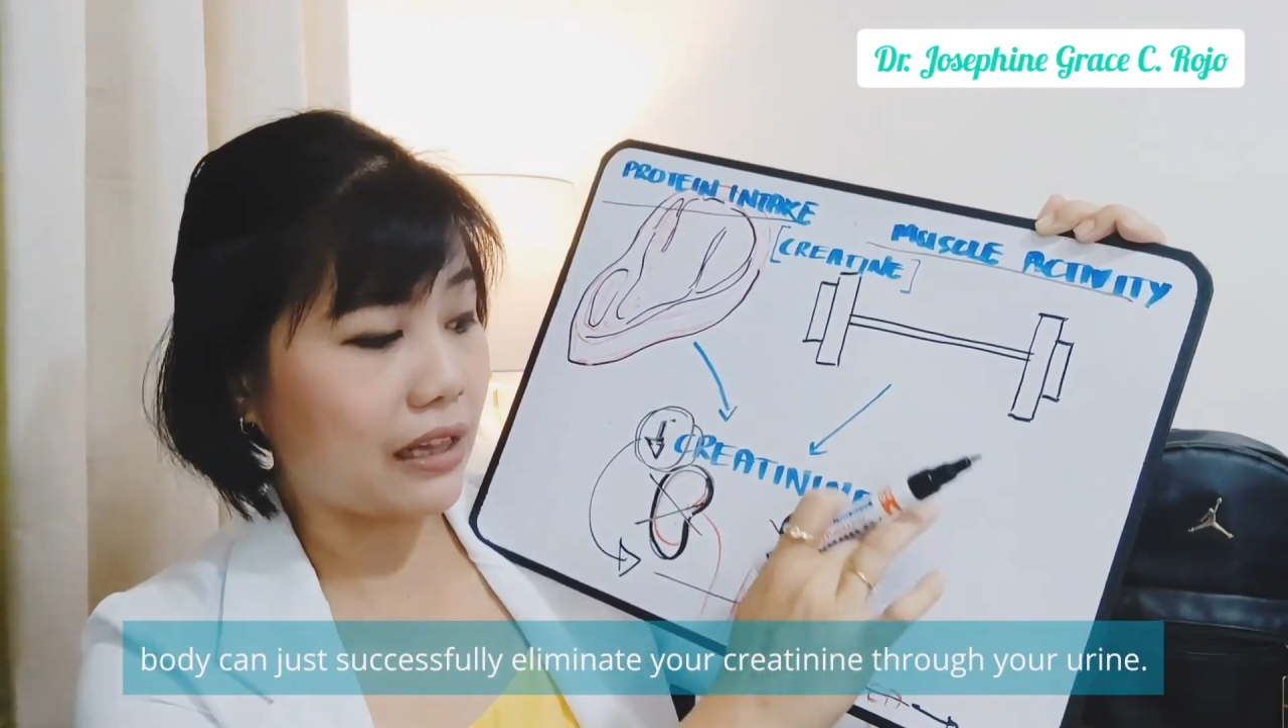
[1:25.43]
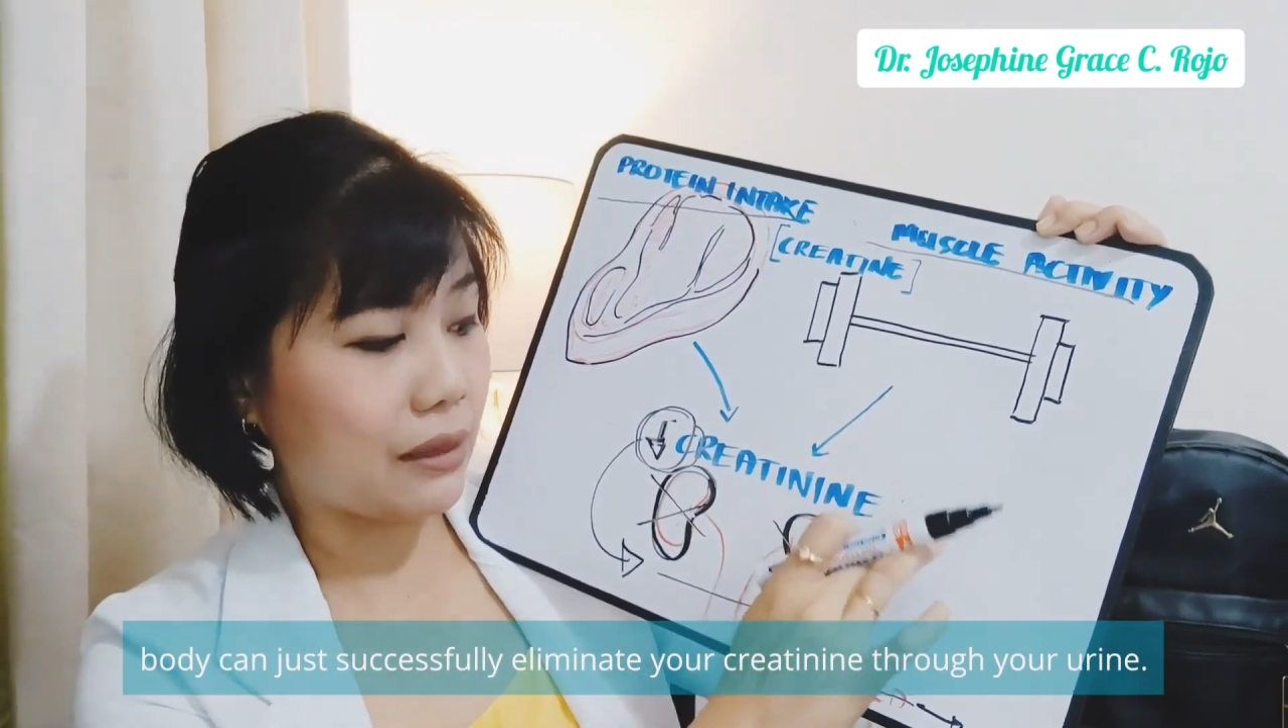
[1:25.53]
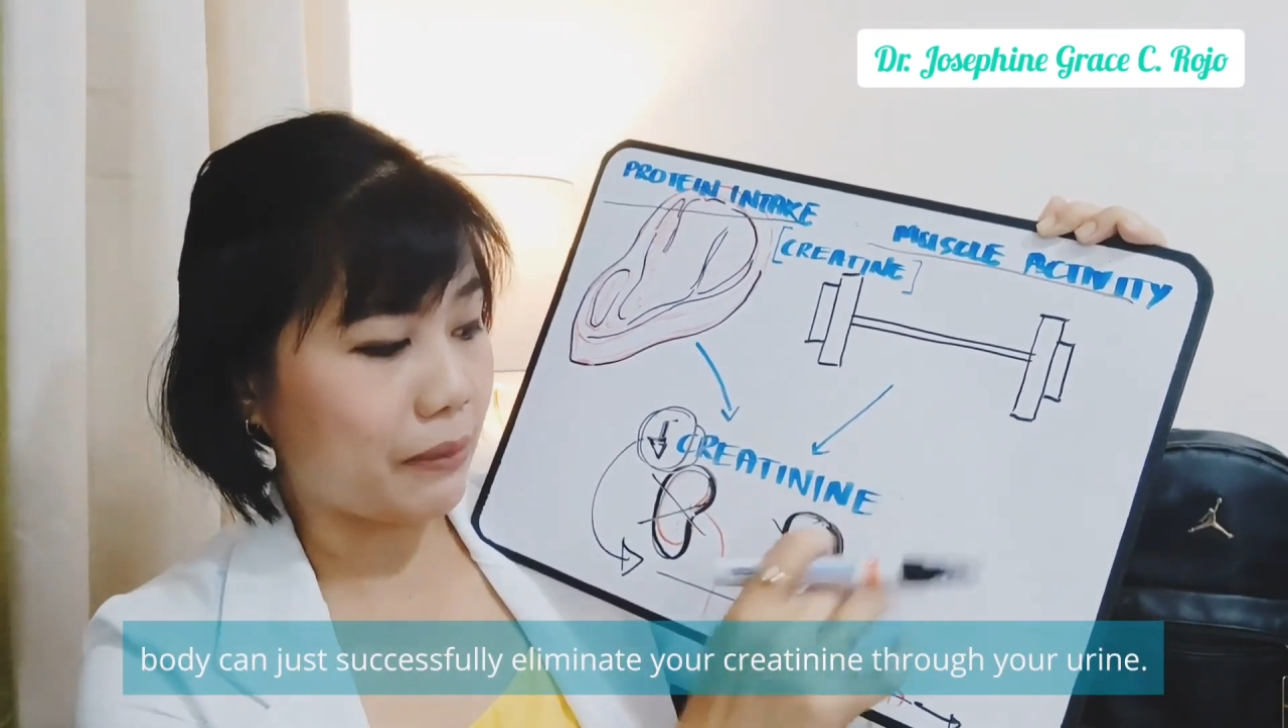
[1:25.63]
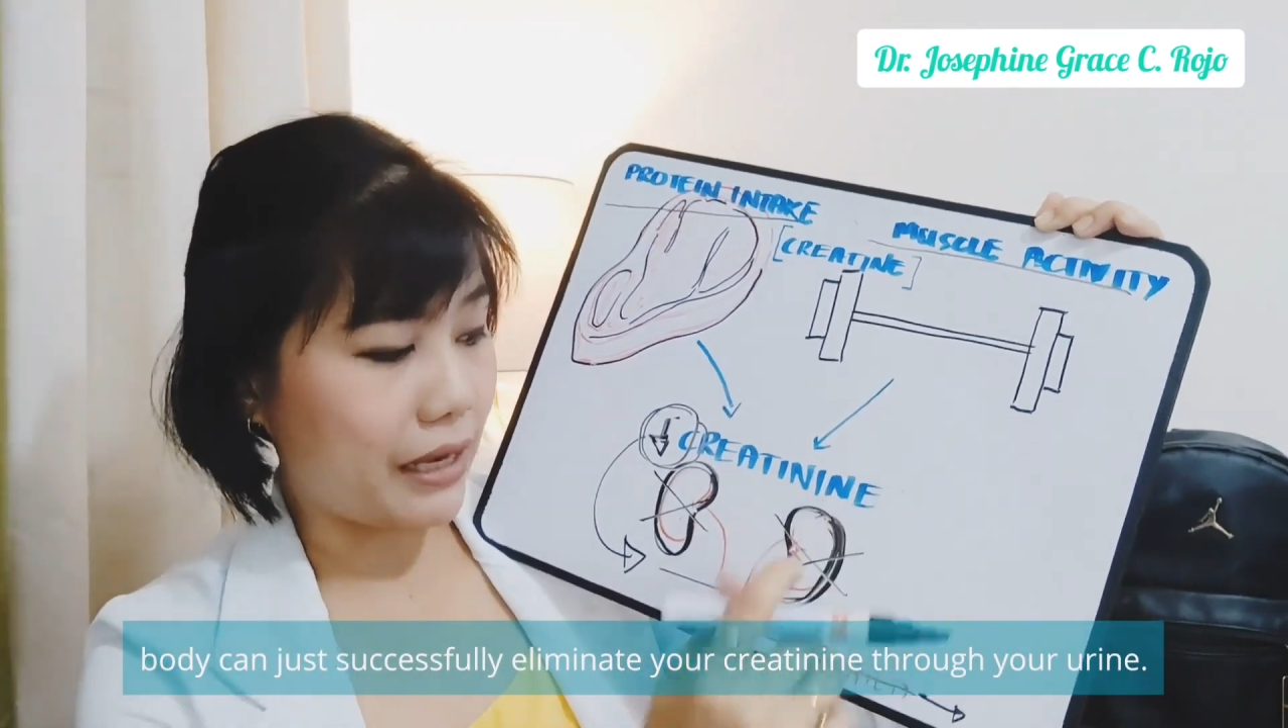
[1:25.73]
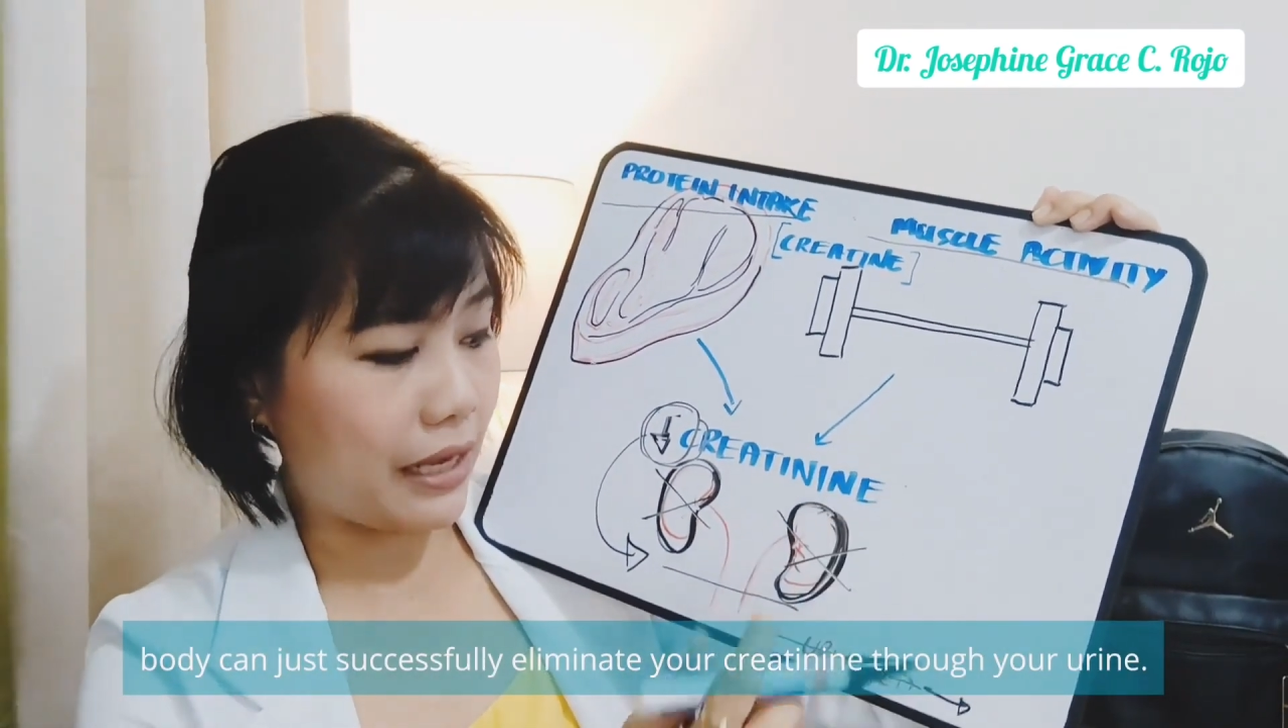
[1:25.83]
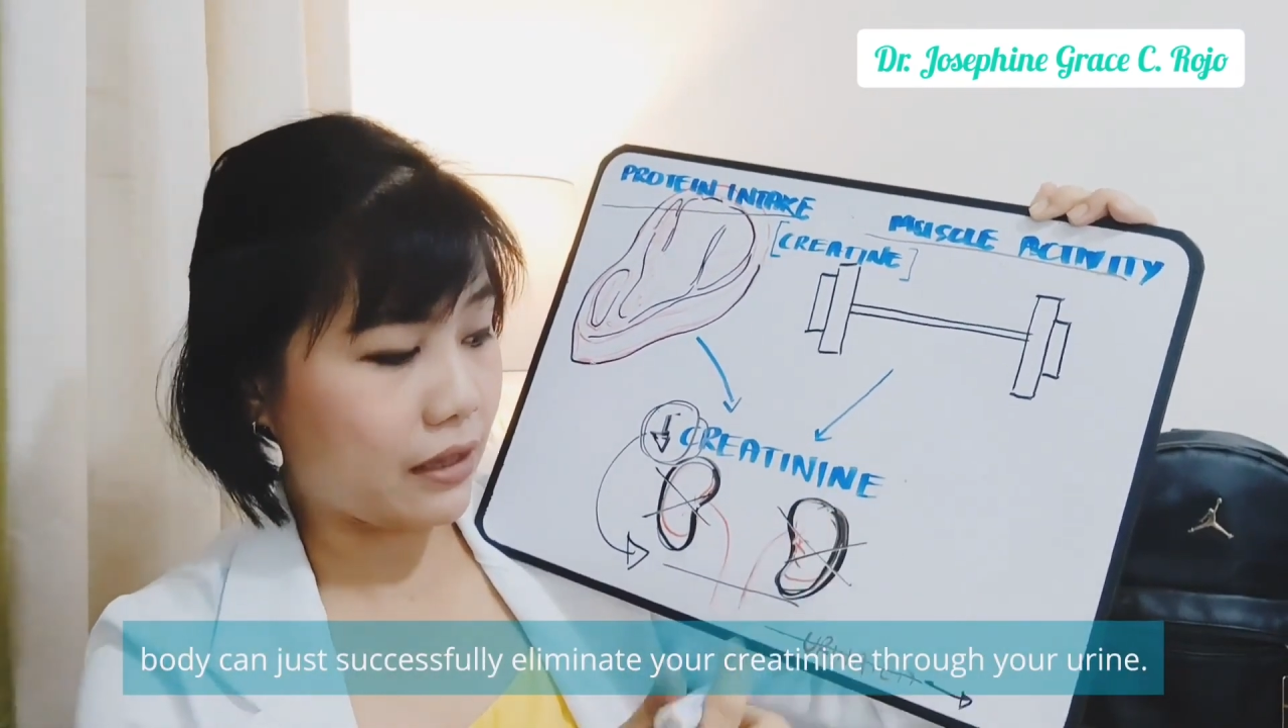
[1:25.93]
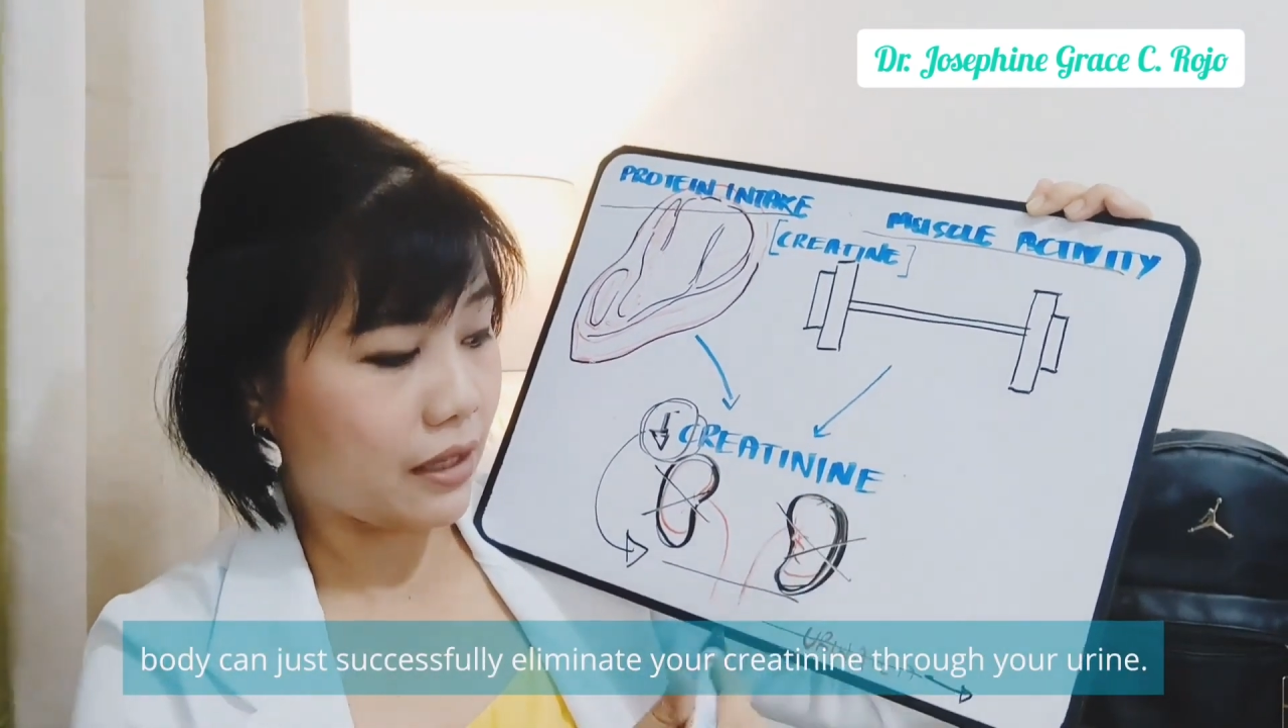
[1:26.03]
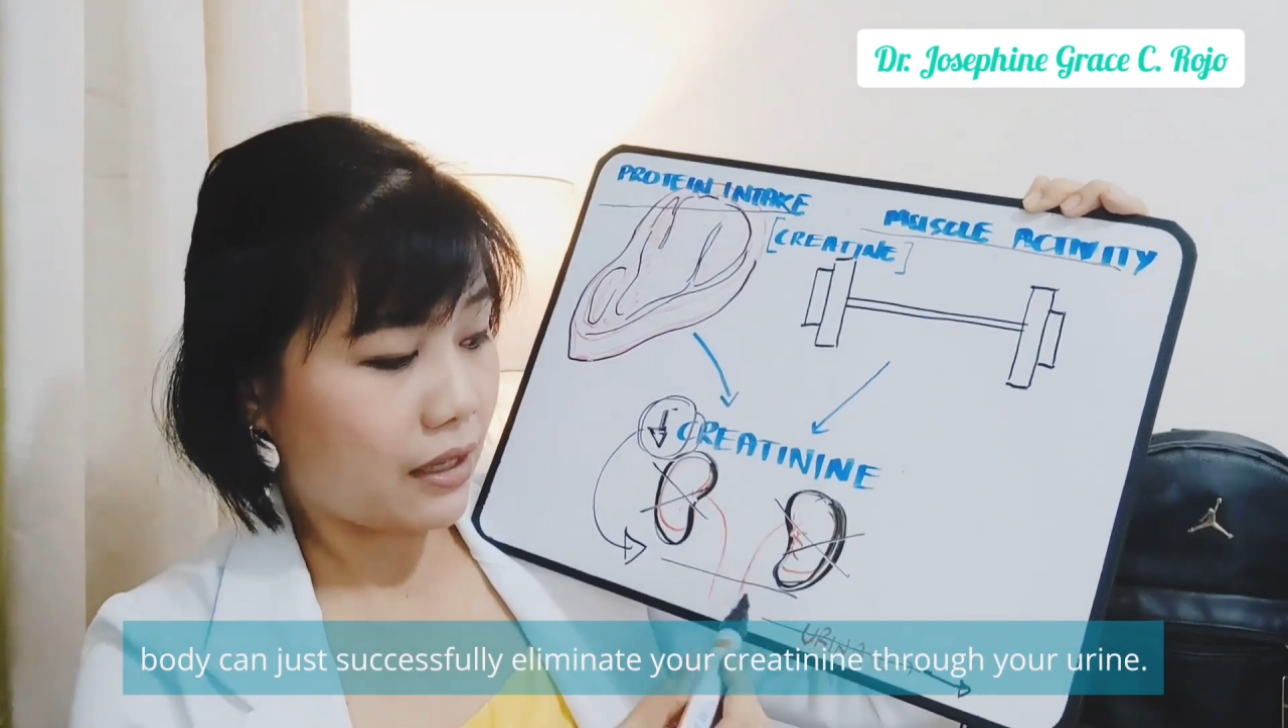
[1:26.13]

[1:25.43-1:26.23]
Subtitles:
eliminate